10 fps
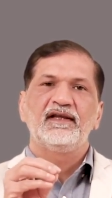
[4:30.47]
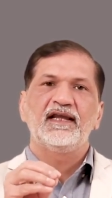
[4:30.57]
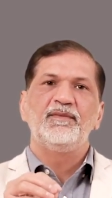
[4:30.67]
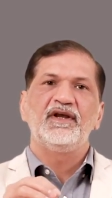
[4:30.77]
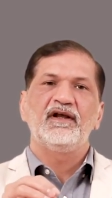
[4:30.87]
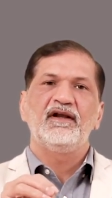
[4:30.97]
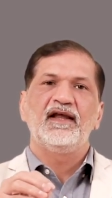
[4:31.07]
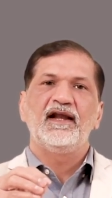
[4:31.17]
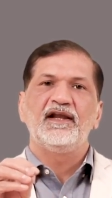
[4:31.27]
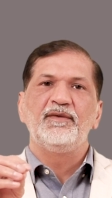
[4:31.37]
chemical
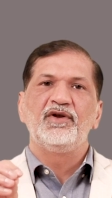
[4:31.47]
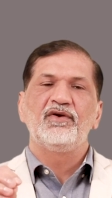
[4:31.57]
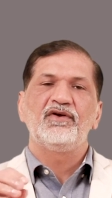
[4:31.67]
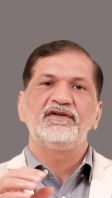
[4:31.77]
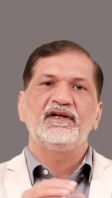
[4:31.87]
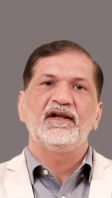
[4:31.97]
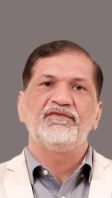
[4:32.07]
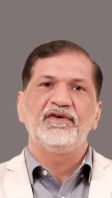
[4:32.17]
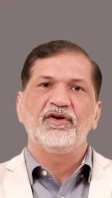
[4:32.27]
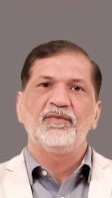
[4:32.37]
and immunological
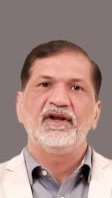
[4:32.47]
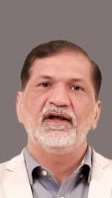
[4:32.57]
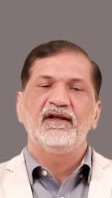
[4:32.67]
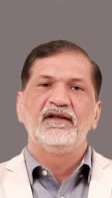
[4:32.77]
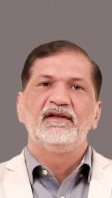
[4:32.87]
phenomena.